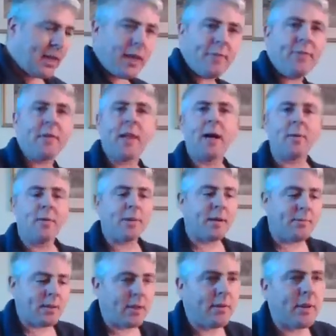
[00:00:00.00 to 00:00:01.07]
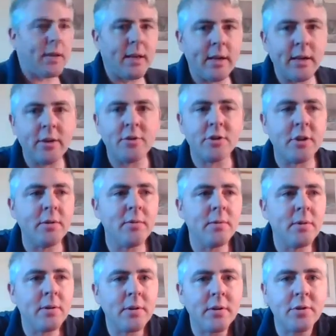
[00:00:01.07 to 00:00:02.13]
If you like what I'm doing, could
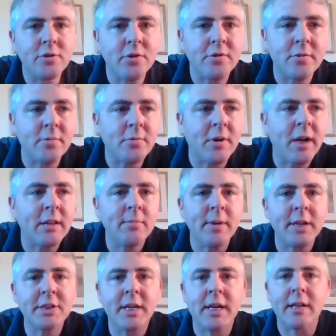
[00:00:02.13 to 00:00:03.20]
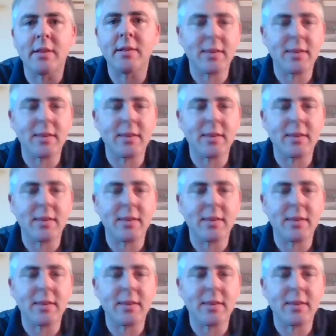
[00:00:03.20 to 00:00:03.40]
you subscribe to my channel?